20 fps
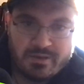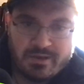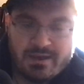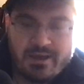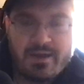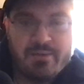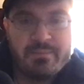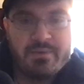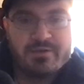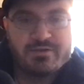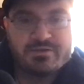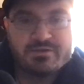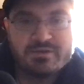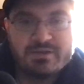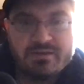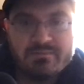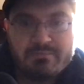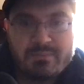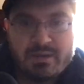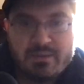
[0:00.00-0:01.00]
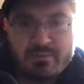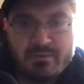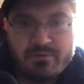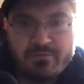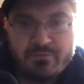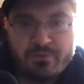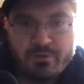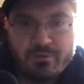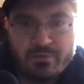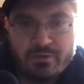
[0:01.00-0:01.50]
I mentioned it in my
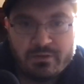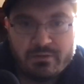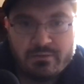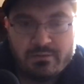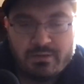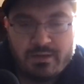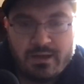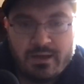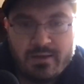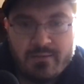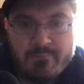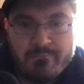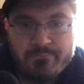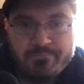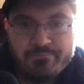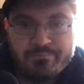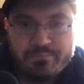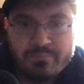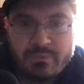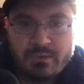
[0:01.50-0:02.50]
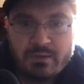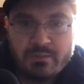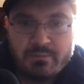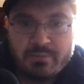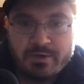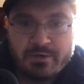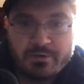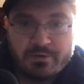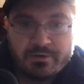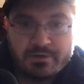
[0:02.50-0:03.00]
McFarlane,
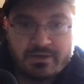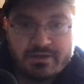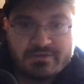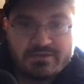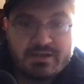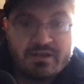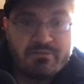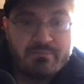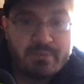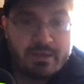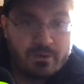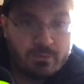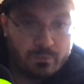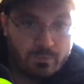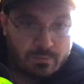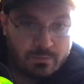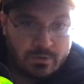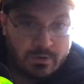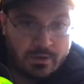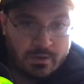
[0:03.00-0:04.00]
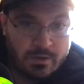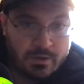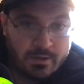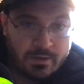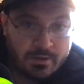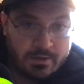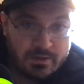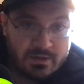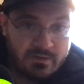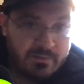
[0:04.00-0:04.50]
my Dark Knight's Death Metal
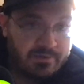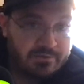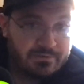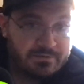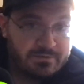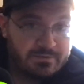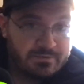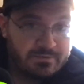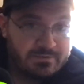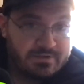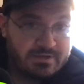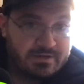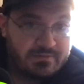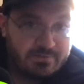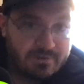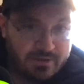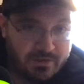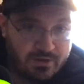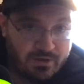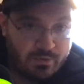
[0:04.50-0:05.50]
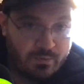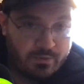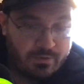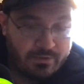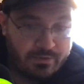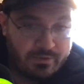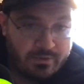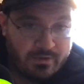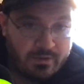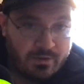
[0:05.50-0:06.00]
Collector's Crusade video
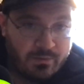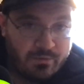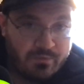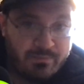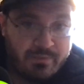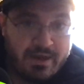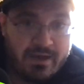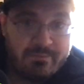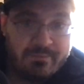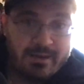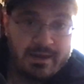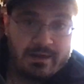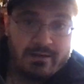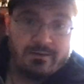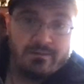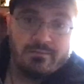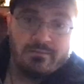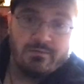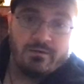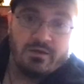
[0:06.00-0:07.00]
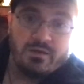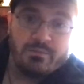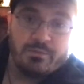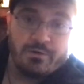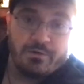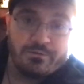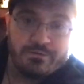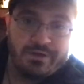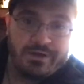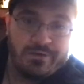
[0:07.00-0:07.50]
with Batman on the
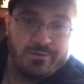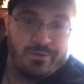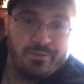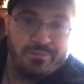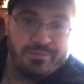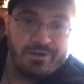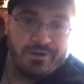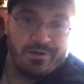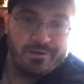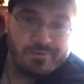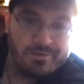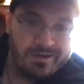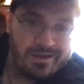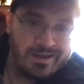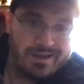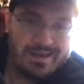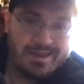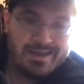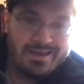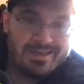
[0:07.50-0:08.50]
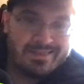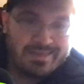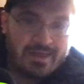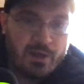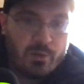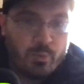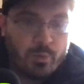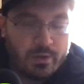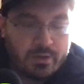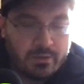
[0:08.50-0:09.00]
motorcycle up there.
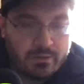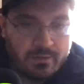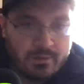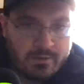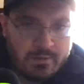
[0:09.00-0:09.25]
That one.